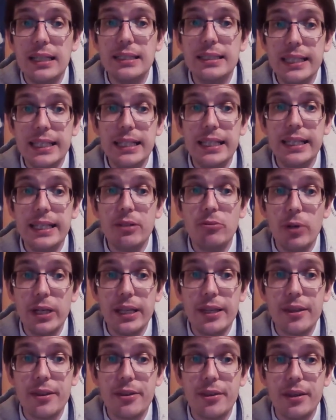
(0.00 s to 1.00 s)
dealing
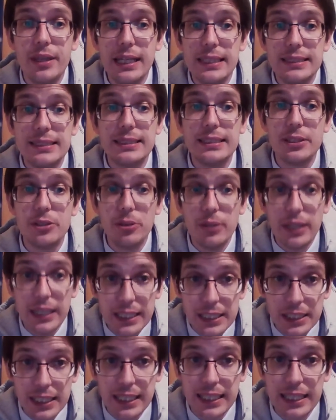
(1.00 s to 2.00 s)
with this
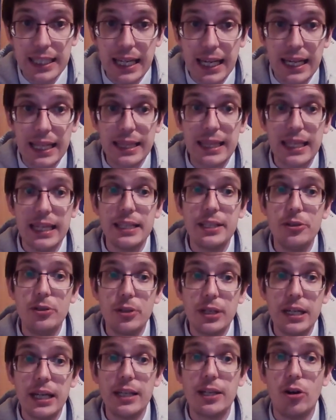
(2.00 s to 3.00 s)
situation, and that you
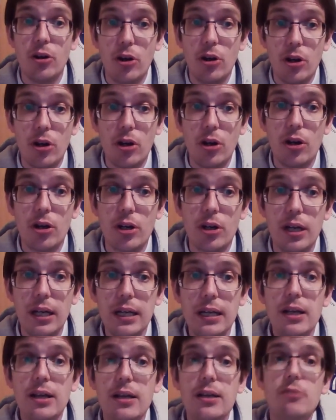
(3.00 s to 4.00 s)
can all
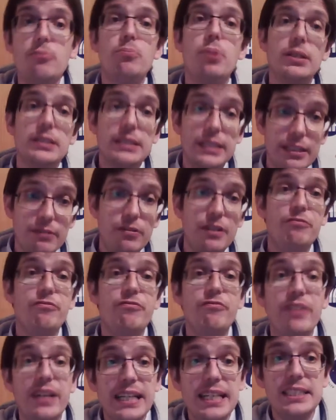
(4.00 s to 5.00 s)
positively
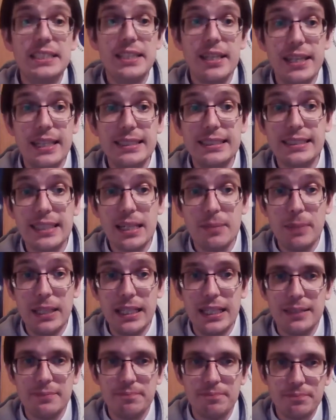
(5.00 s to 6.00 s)
finish this
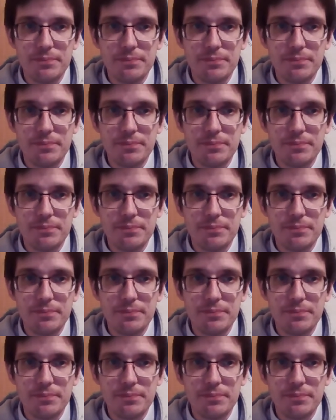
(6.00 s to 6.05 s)
seminar.